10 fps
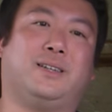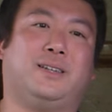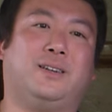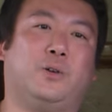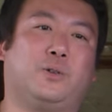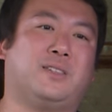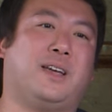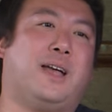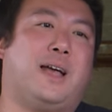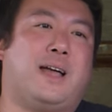you know, because
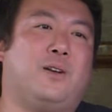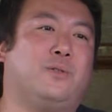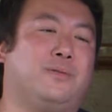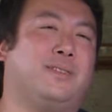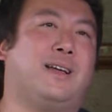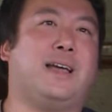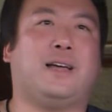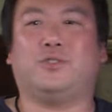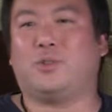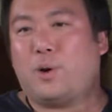I
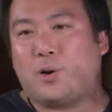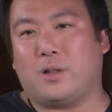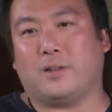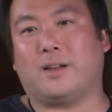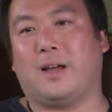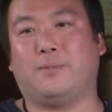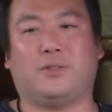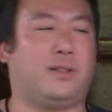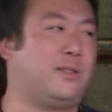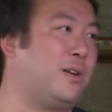used to wear it all the time, so
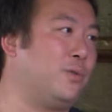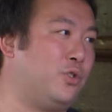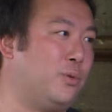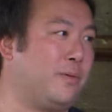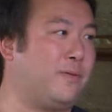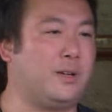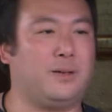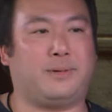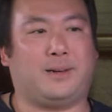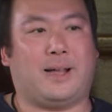they thought it was super funny,
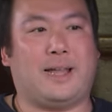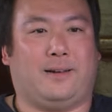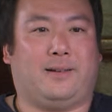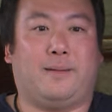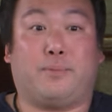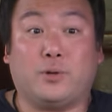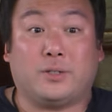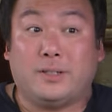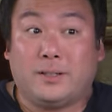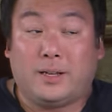but I
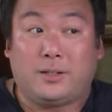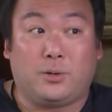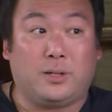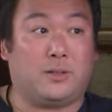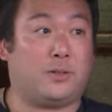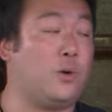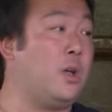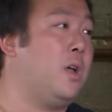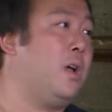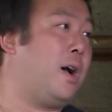personally didn't like doing it, so
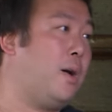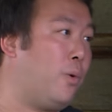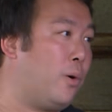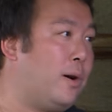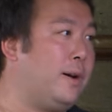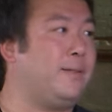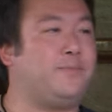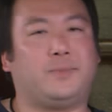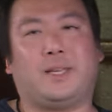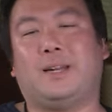I wore it,
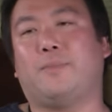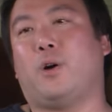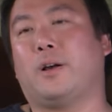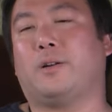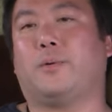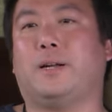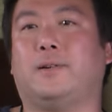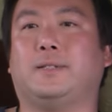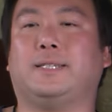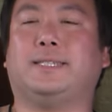and I'm walking
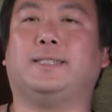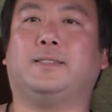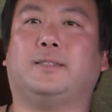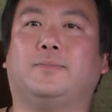around, and